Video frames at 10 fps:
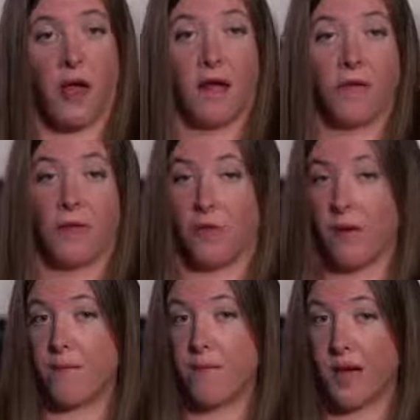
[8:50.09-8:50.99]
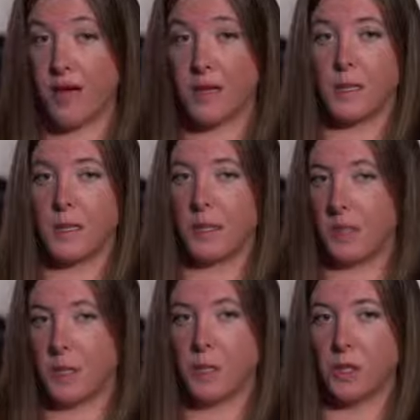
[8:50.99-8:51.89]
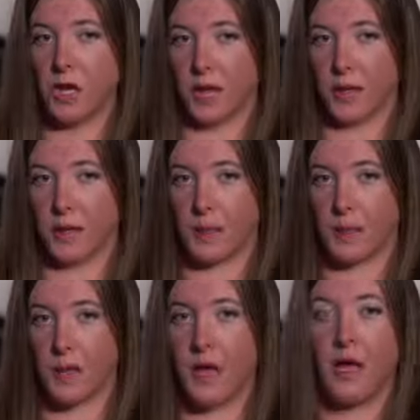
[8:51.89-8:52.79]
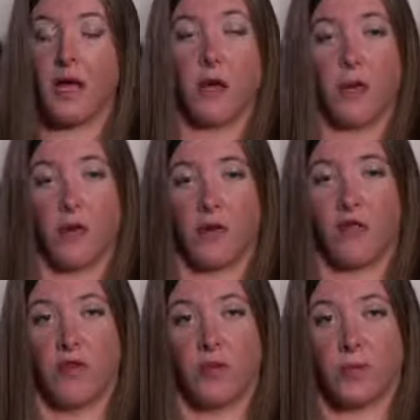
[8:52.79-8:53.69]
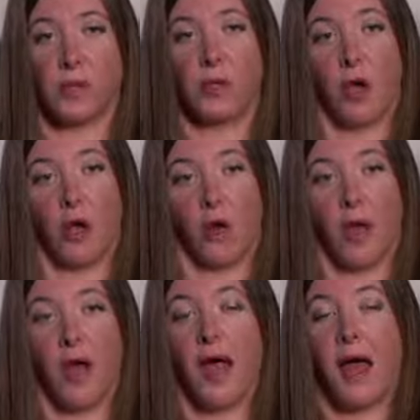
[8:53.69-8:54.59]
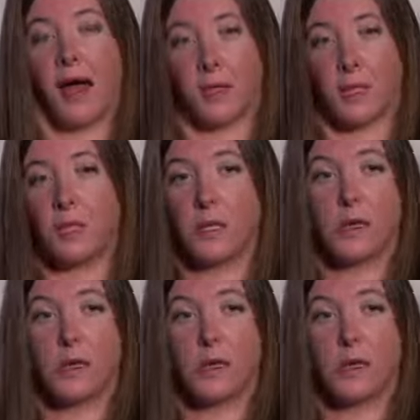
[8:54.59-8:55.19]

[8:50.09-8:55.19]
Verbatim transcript: and the court may dismiss your case in order for you to go and